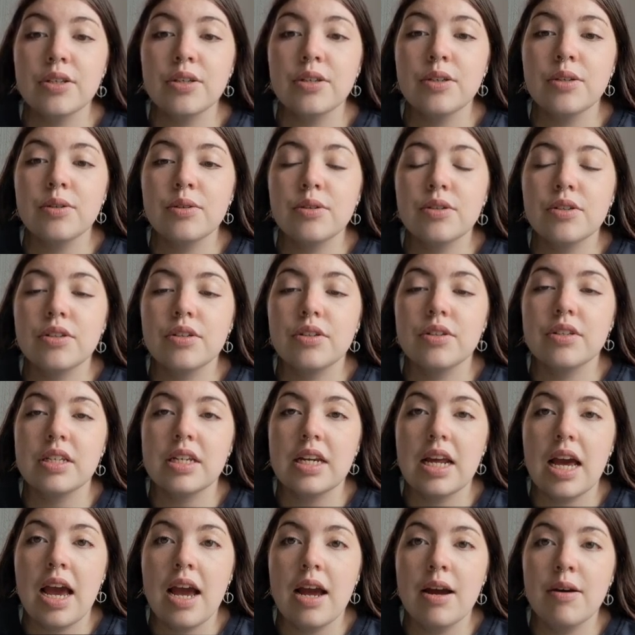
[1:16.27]
2 shows
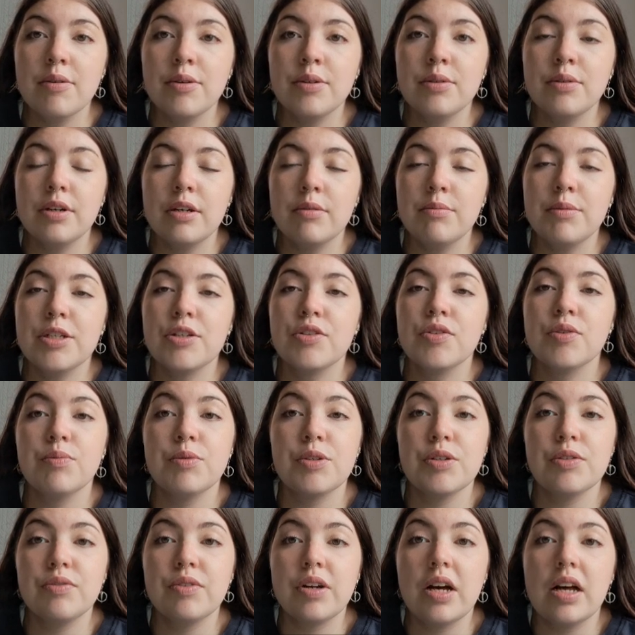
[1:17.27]
an aerial image from
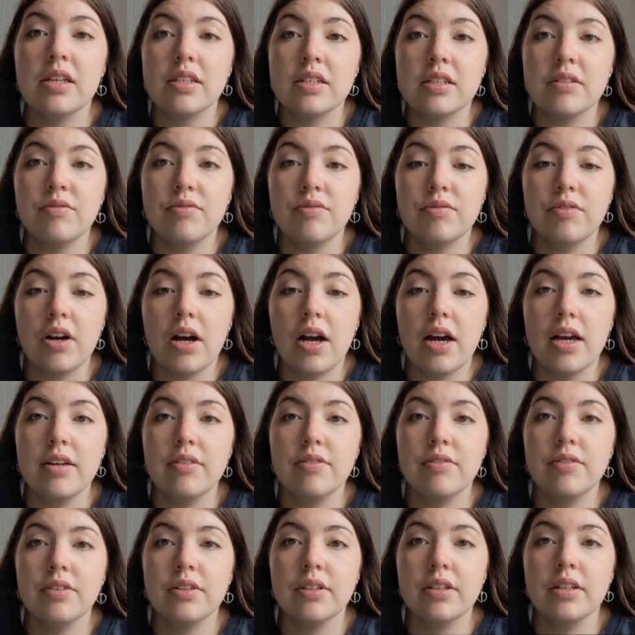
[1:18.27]
2005.
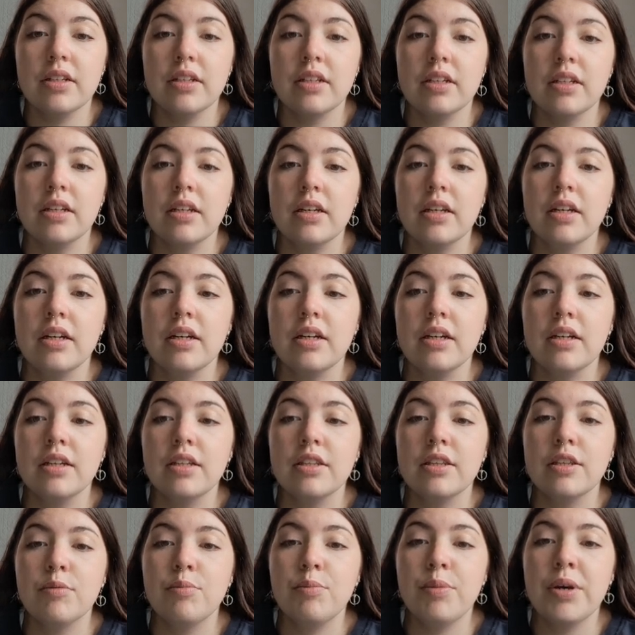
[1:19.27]

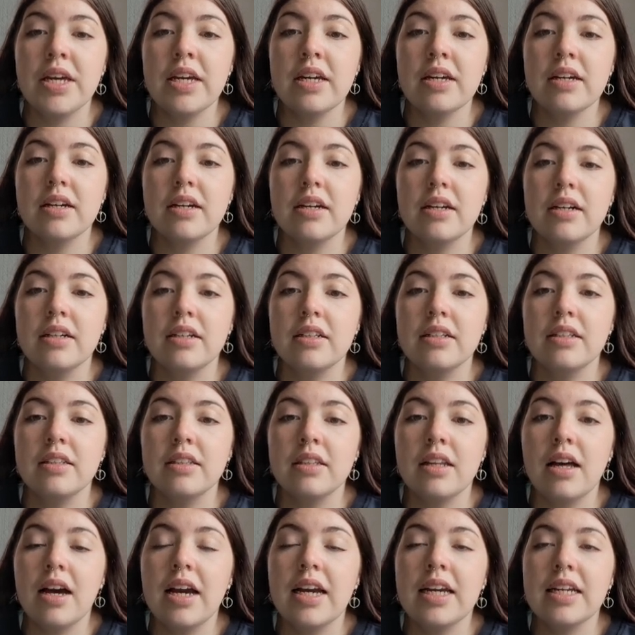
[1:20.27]
The pink
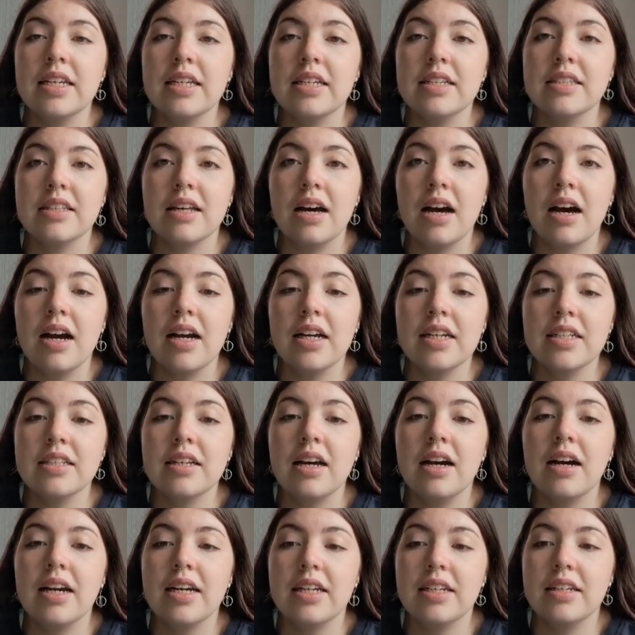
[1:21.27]
line is the high
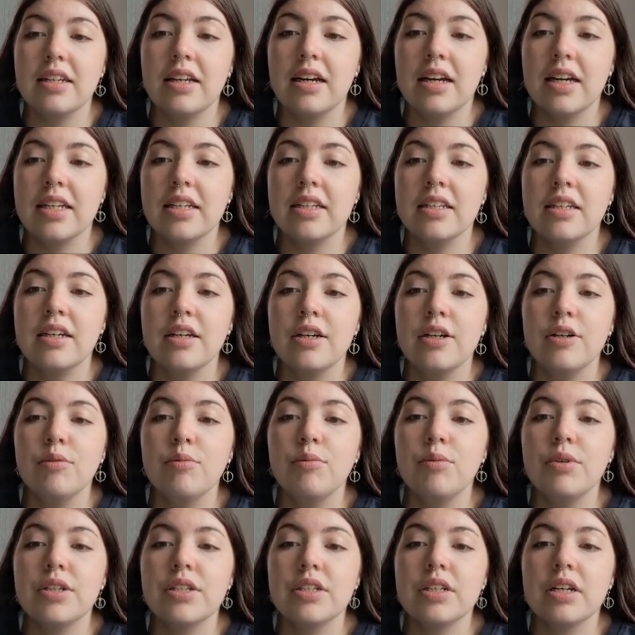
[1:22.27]
tide line,
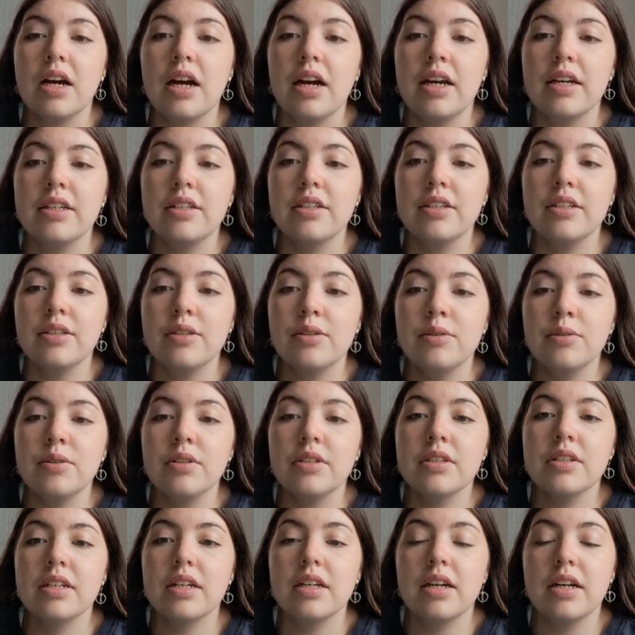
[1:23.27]
which I
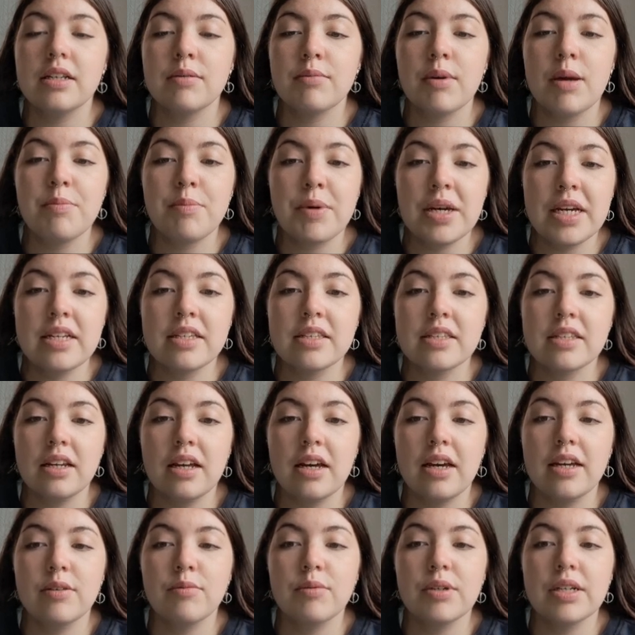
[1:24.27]
used as my
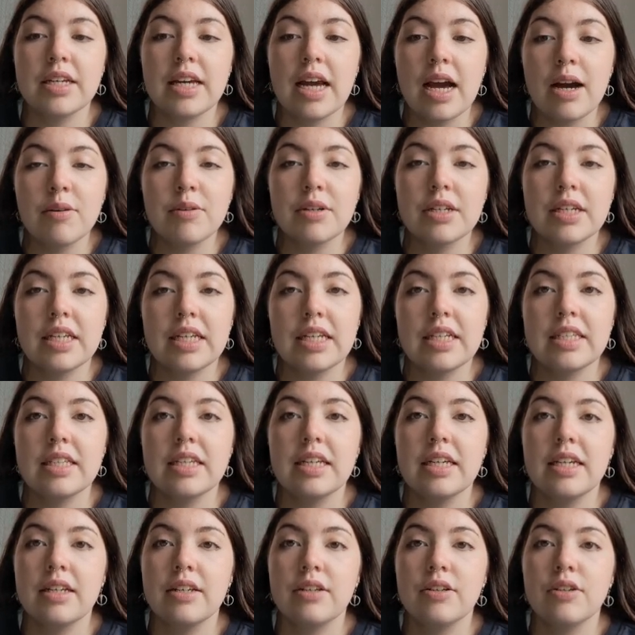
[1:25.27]
baseline when
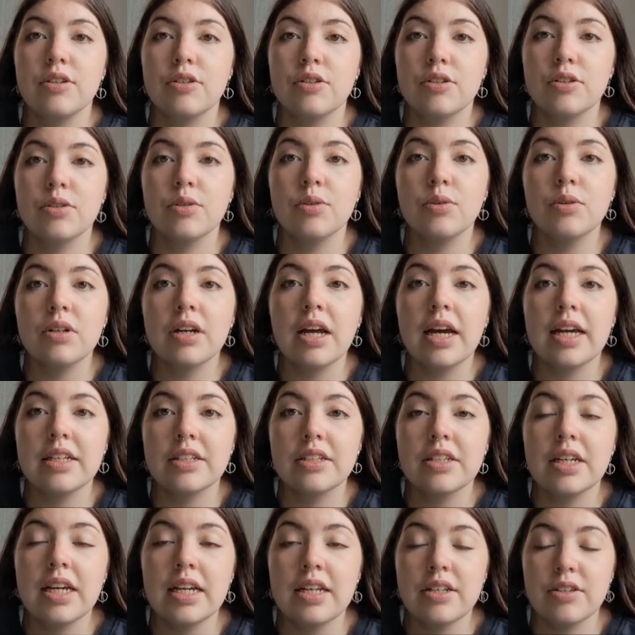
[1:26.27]
calculating shoreline
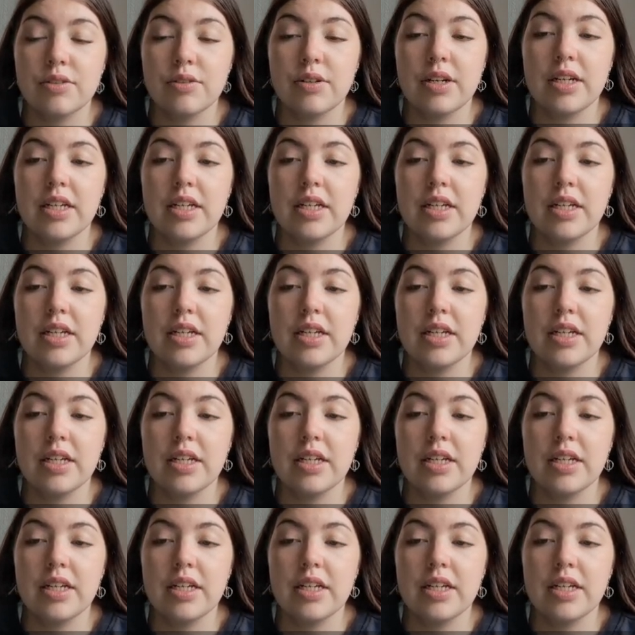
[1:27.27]
change